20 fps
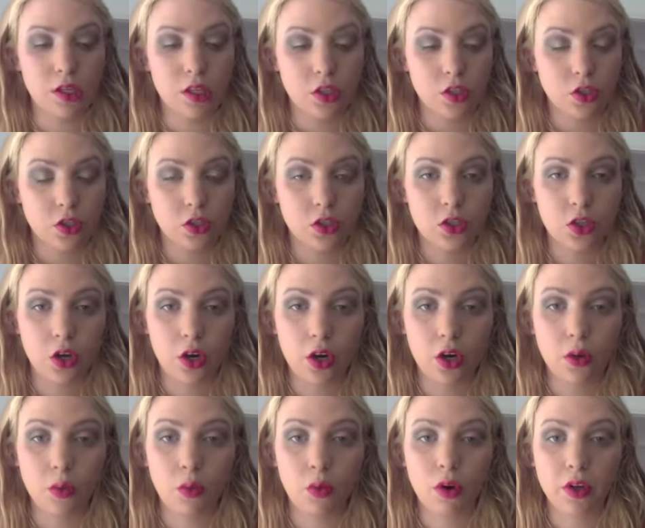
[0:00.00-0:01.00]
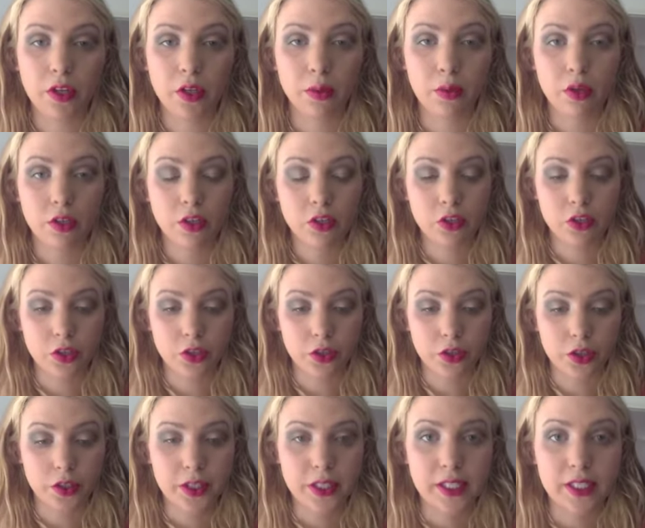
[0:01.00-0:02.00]
So what you want to
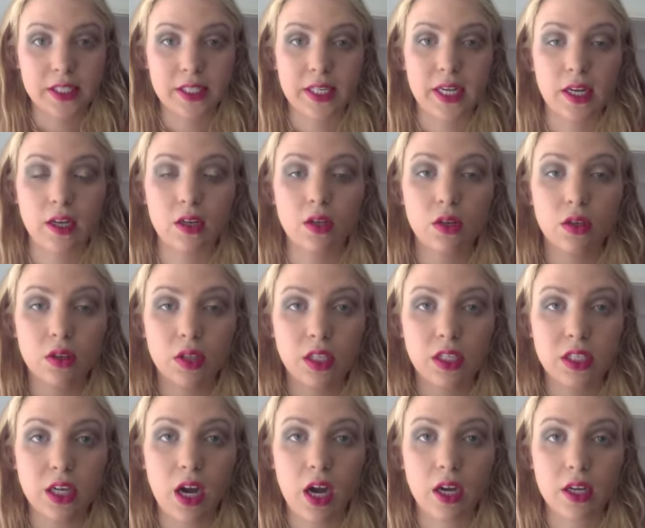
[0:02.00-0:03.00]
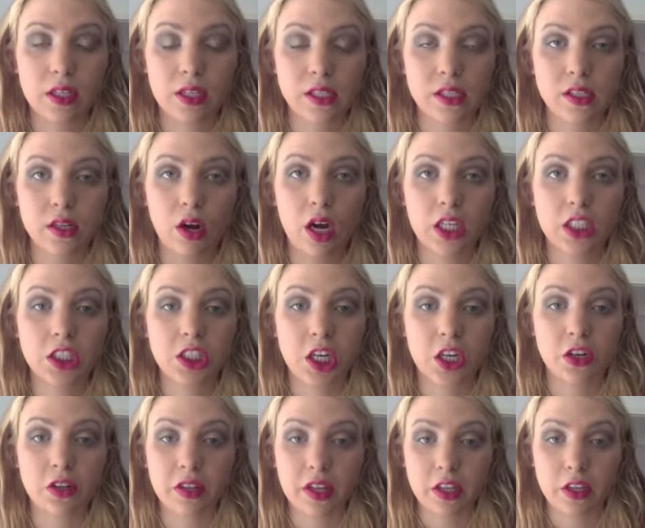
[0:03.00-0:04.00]
do is get the darkest
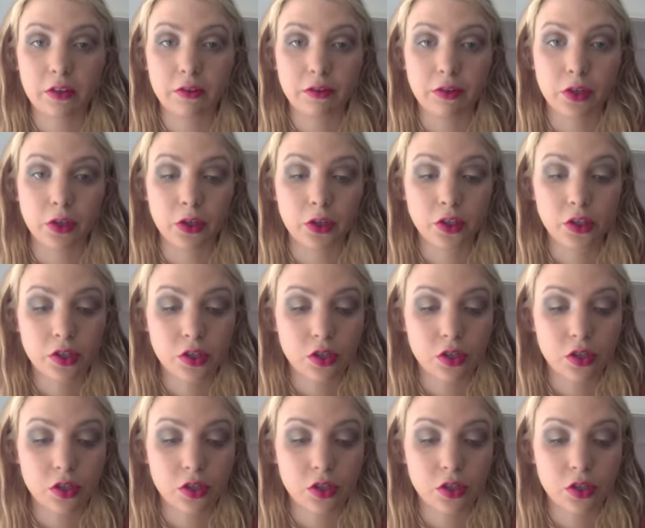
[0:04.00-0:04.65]
eyeshadow that you've used.